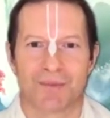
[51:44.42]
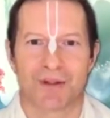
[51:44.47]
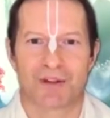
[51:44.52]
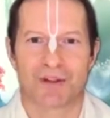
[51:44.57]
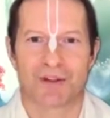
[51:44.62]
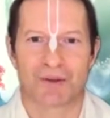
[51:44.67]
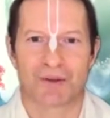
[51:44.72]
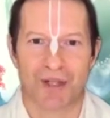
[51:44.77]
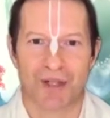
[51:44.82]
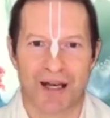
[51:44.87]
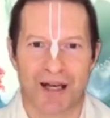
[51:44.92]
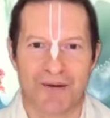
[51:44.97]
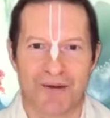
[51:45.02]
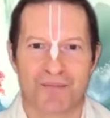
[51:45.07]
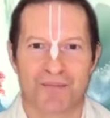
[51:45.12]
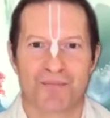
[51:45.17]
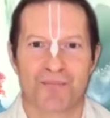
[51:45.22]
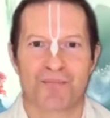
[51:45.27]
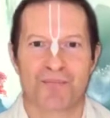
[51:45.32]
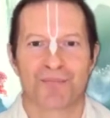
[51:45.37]
So
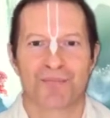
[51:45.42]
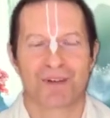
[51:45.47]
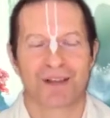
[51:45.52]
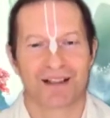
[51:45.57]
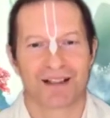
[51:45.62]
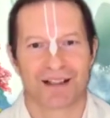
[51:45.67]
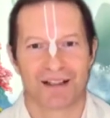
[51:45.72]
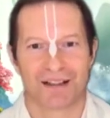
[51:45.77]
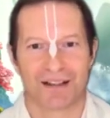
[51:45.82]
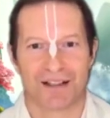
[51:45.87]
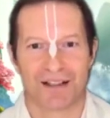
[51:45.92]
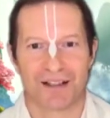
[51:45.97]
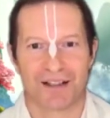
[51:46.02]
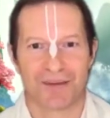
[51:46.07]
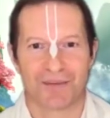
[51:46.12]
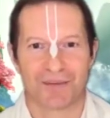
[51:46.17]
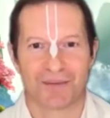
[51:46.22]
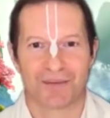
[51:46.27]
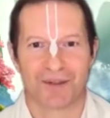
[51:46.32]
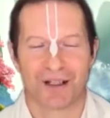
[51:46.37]
then
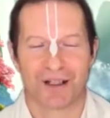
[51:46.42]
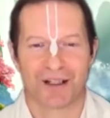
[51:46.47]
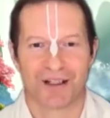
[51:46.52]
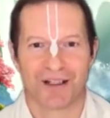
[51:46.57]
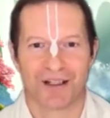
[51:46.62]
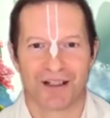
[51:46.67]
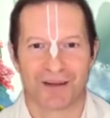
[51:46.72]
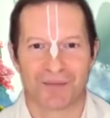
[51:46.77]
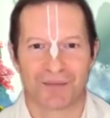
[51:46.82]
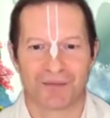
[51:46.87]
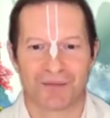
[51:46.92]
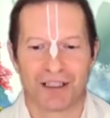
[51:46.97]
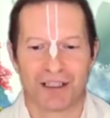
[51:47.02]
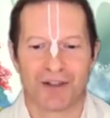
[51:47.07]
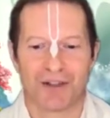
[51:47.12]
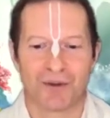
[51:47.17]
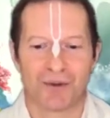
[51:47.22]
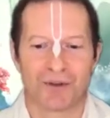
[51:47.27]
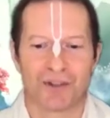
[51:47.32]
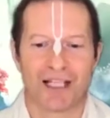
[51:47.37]
the
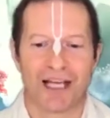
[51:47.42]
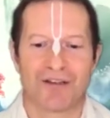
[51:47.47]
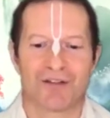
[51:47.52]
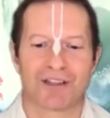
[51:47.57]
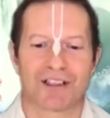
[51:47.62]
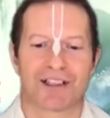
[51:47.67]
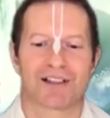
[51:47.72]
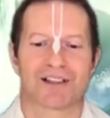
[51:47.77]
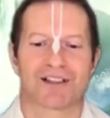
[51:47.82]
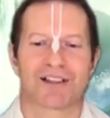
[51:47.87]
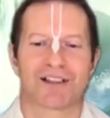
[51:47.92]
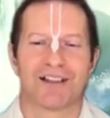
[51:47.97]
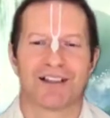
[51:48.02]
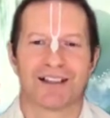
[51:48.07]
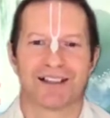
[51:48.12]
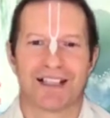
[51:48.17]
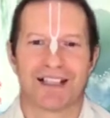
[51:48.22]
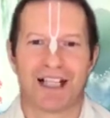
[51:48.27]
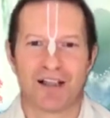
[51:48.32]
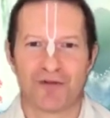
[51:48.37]
Vidyut Devatas,
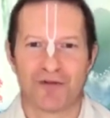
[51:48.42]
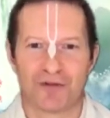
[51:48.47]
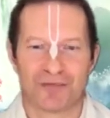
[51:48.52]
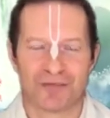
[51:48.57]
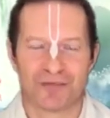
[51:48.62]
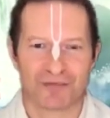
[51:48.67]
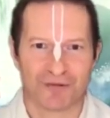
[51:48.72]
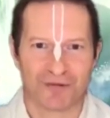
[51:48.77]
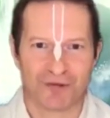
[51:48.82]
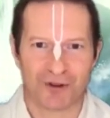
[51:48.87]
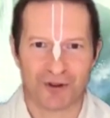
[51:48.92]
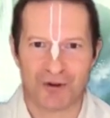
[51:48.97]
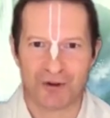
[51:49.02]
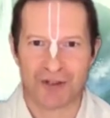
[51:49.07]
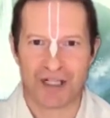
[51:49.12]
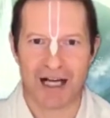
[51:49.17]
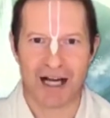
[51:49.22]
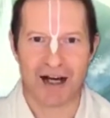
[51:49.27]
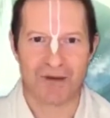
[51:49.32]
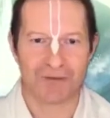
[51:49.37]
they flew
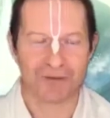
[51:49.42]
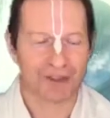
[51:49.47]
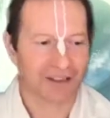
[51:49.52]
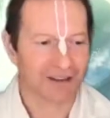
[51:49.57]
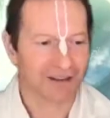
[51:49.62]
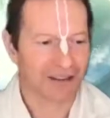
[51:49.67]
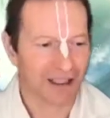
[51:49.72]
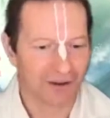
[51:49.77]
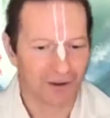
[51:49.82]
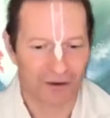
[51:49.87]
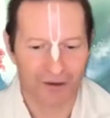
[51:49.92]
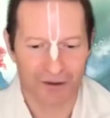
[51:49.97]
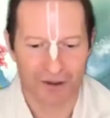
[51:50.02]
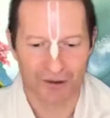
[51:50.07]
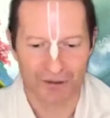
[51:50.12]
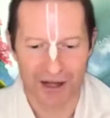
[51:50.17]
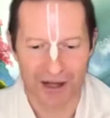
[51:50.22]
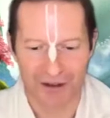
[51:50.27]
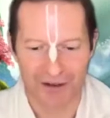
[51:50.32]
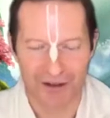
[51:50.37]
down and they looked
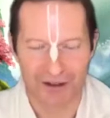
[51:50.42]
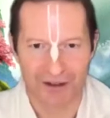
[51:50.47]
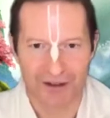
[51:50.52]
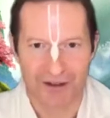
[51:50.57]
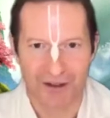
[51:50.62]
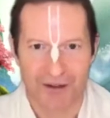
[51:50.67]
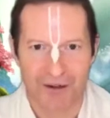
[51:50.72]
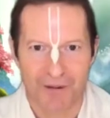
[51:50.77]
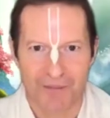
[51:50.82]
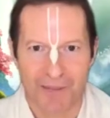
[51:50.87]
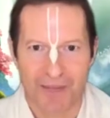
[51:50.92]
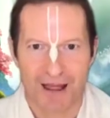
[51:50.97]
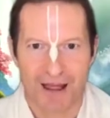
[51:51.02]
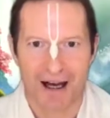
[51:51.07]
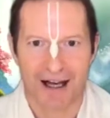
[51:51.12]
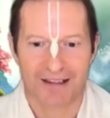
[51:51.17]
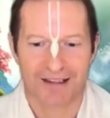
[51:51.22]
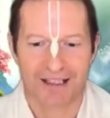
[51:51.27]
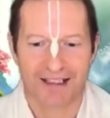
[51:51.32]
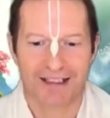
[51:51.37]
around
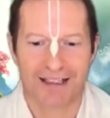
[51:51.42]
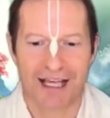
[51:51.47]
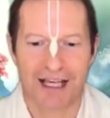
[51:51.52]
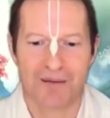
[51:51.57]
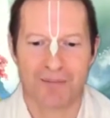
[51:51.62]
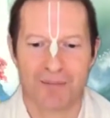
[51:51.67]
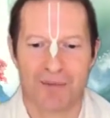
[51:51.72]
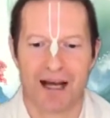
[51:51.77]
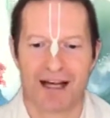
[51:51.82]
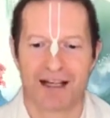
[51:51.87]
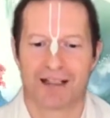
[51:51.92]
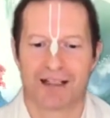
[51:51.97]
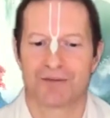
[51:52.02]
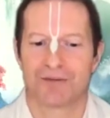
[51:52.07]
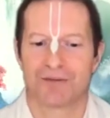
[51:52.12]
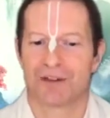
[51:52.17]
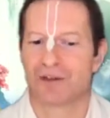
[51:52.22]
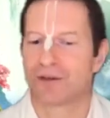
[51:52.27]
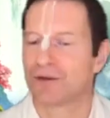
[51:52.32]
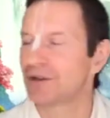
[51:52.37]
and they came back,
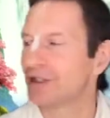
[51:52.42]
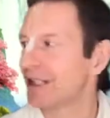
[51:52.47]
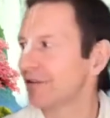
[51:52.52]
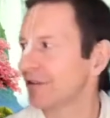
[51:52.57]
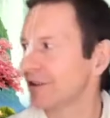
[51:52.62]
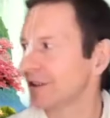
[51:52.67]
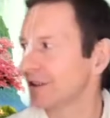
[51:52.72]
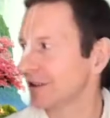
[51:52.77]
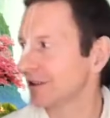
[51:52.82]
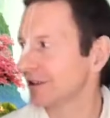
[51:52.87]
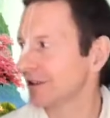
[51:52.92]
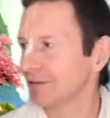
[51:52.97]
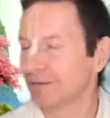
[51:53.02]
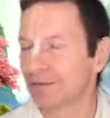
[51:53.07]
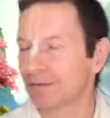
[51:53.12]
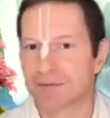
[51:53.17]
Vidyut Devatas.